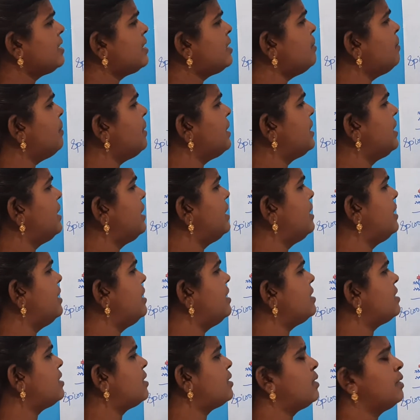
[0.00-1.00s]
method
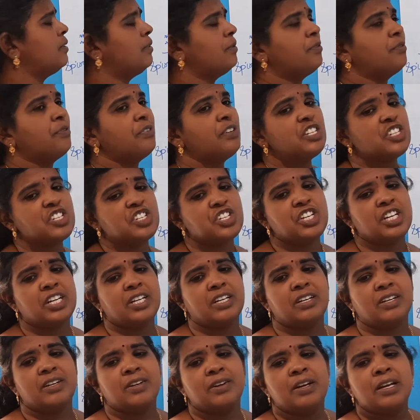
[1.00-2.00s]
is
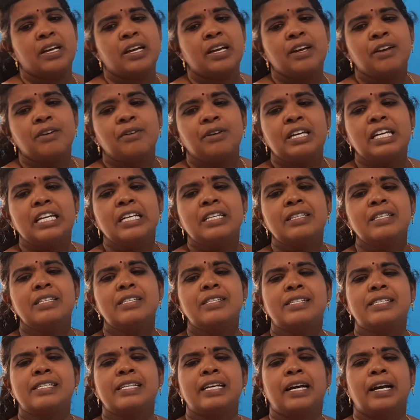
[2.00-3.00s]
fission. In
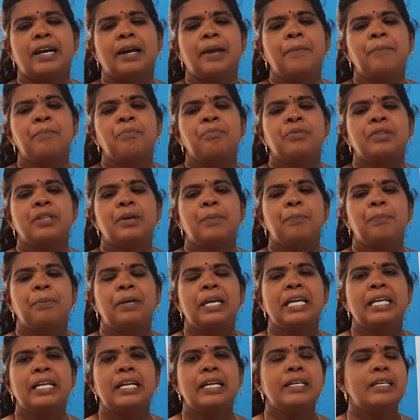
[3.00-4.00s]
this type, the
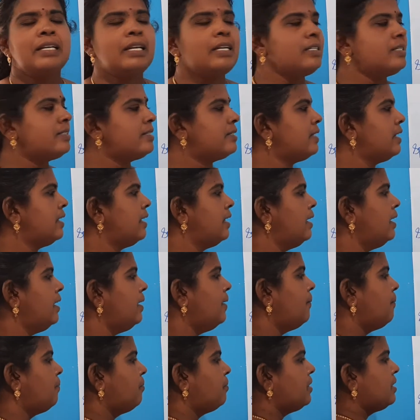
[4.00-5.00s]
parental
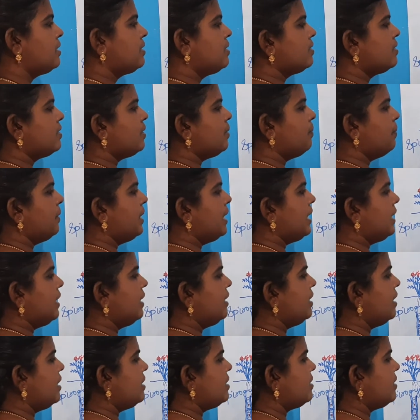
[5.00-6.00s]
cell, this is the
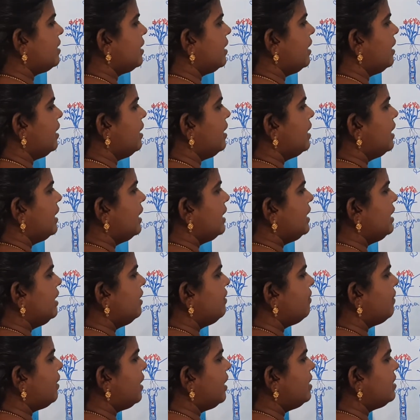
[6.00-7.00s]
parental cell,
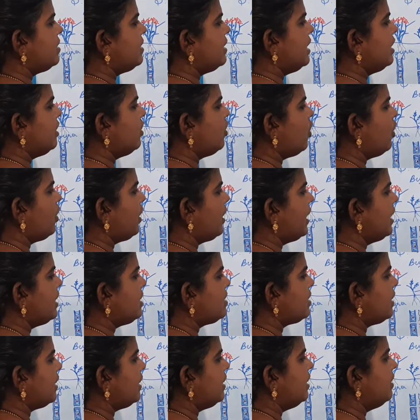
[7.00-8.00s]

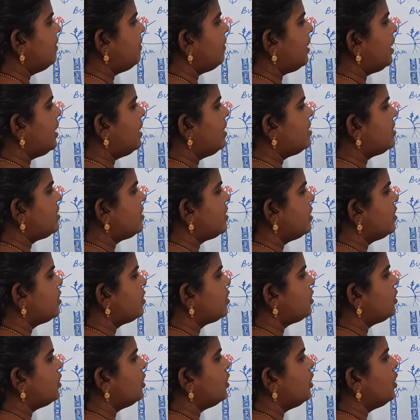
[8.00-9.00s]
elongates and divides
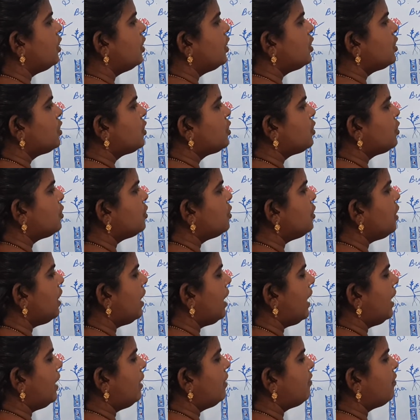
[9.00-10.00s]
into two
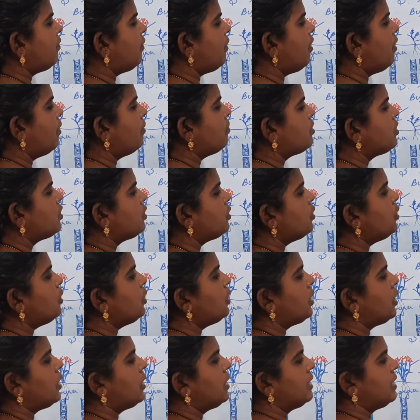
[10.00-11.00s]
and form
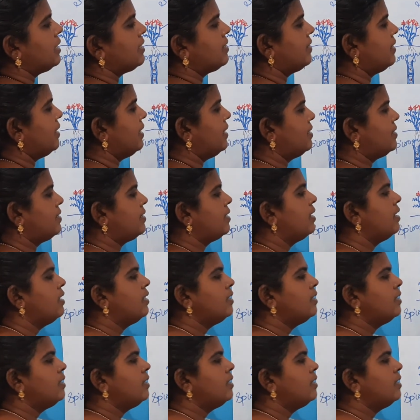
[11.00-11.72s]
two daughter cells.